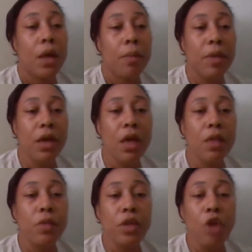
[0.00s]

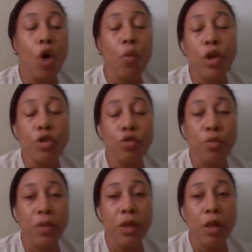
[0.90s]
because we don't want you to
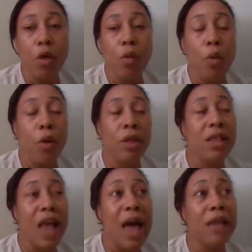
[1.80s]
be alone, or at
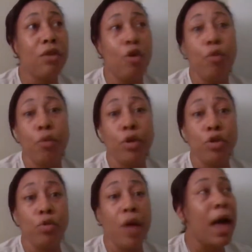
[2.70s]
least I don't want
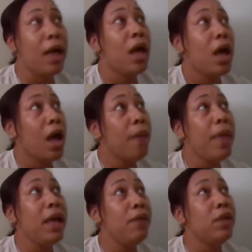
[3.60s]
you. I'm
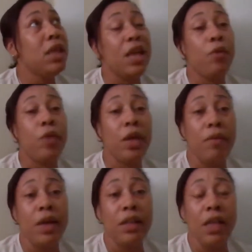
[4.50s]
not even going to say we
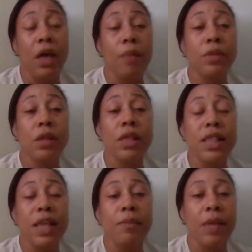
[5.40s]
right now. I'm just going
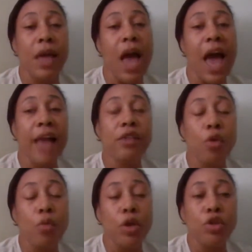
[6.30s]
to say me. I
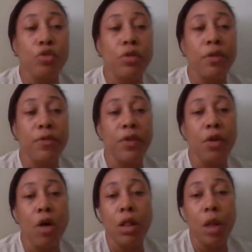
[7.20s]
don't want you to
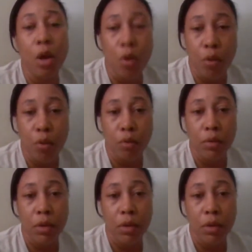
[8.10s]
feel alone